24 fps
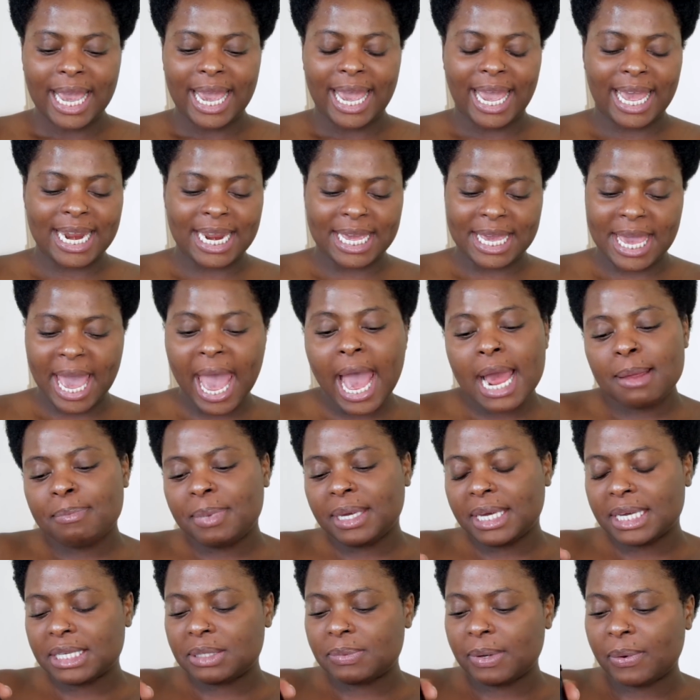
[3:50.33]
And again,
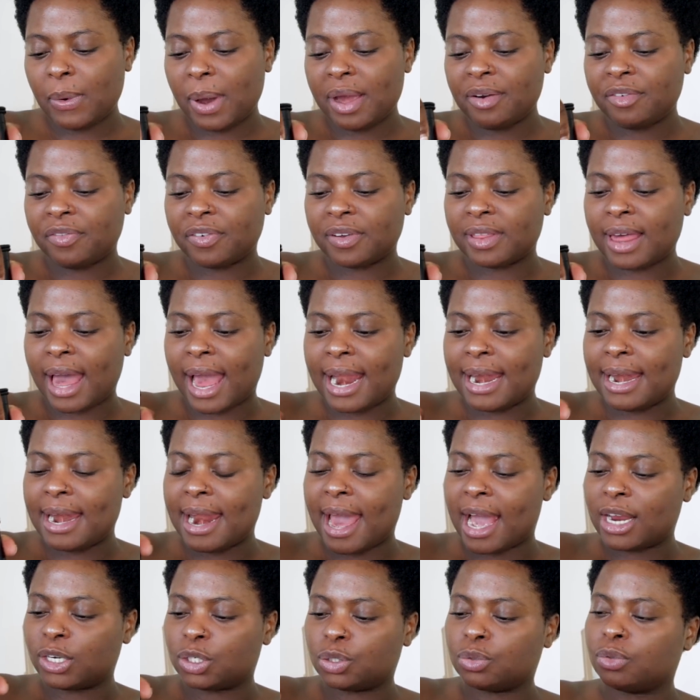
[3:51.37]
because we're going for that
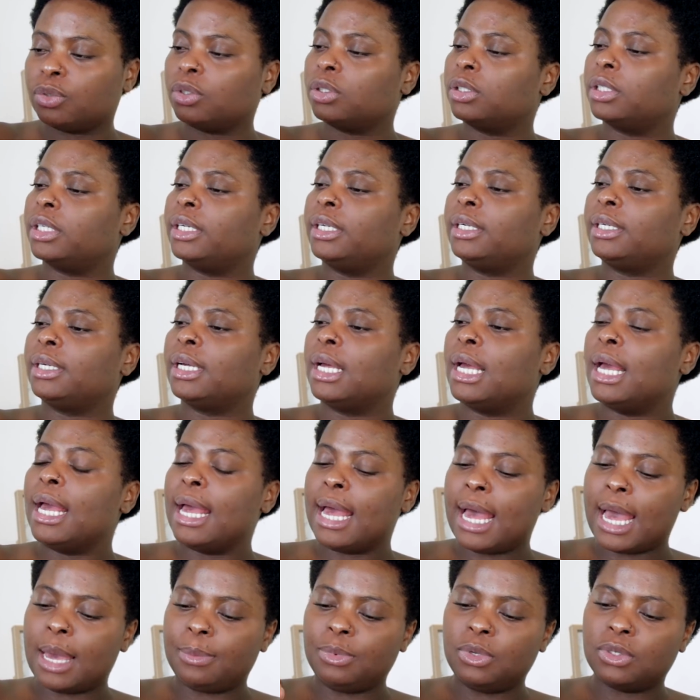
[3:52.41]
natural look,
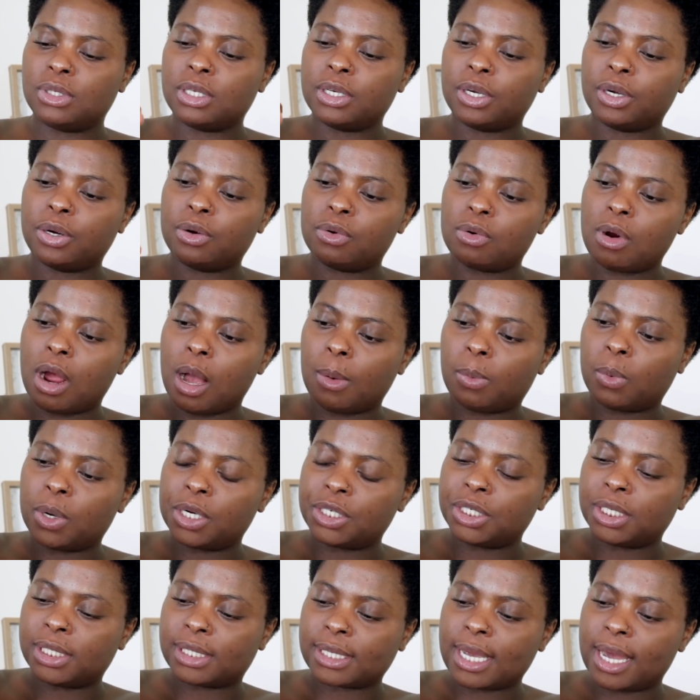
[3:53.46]
I'm using Carob,
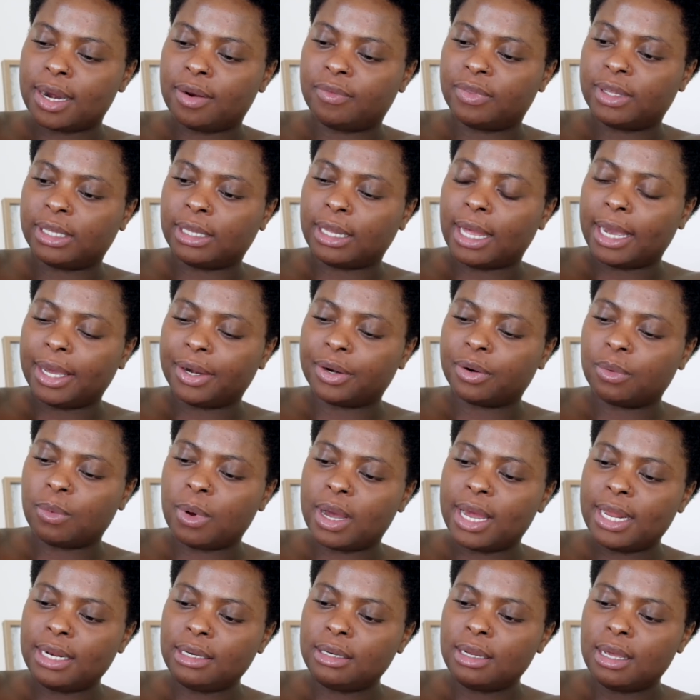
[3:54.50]
which is kind of the lighter
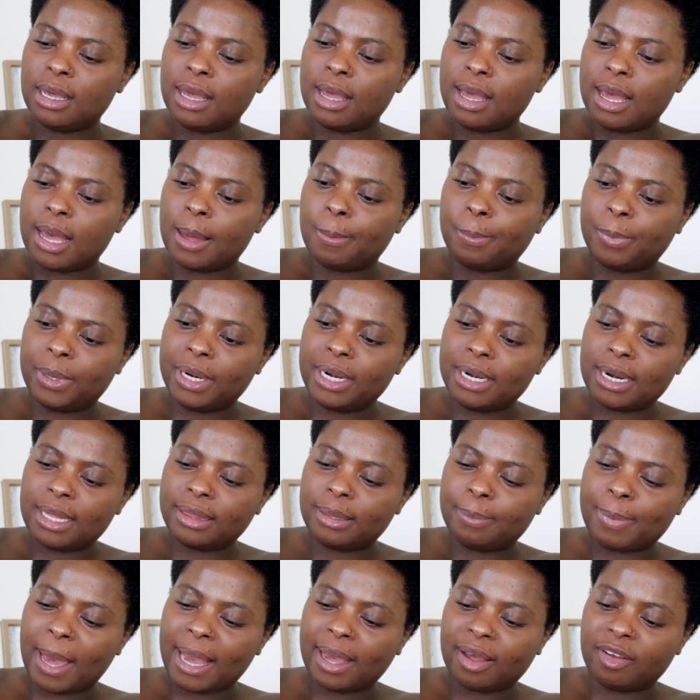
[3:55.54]
one. Putting it at the
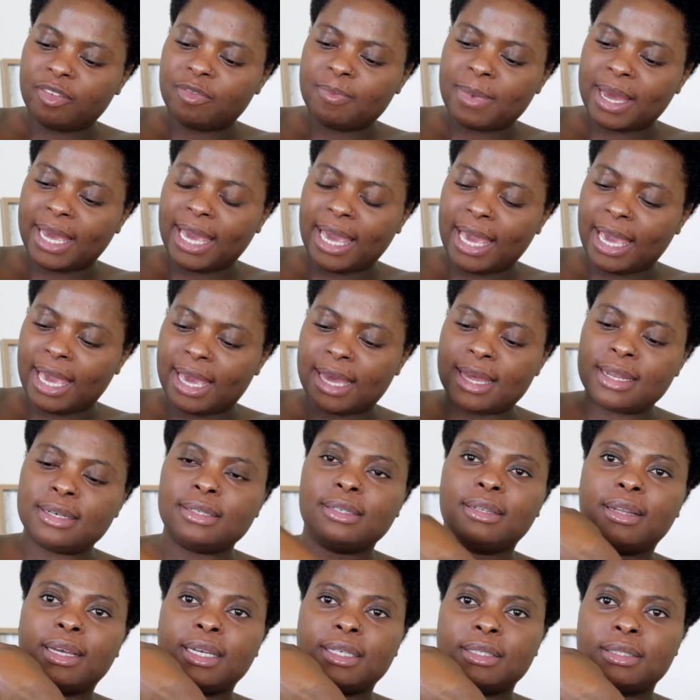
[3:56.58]
back of my hand,
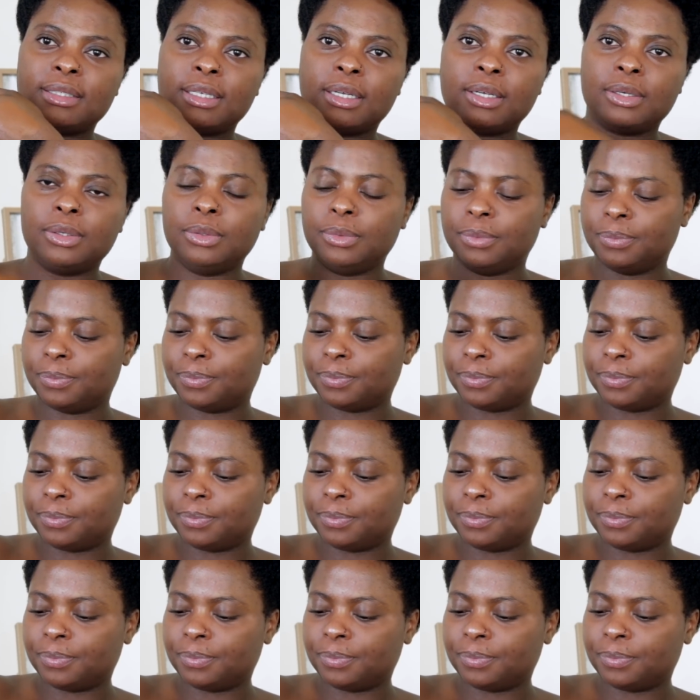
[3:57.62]
like so.